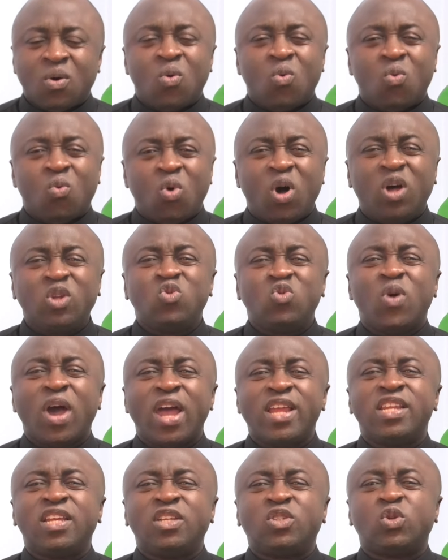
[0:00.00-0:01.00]
what do I
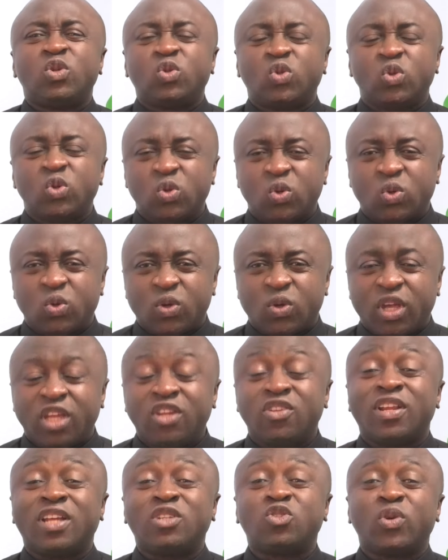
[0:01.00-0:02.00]
need to do in
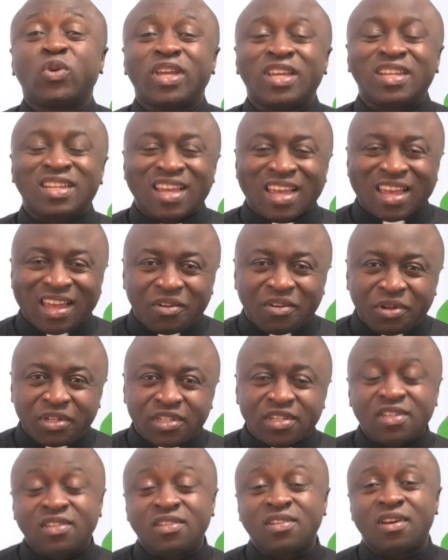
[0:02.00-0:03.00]
order to
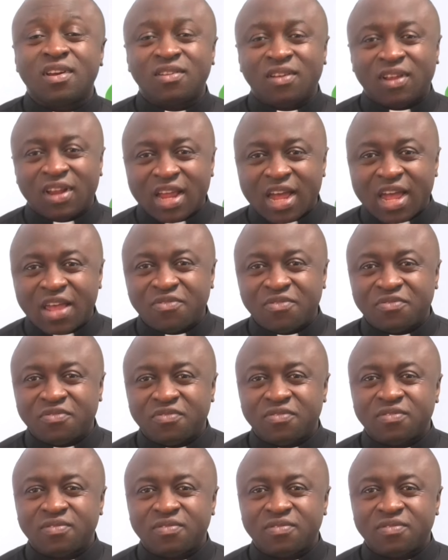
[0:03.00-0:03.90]
inherit eternal life?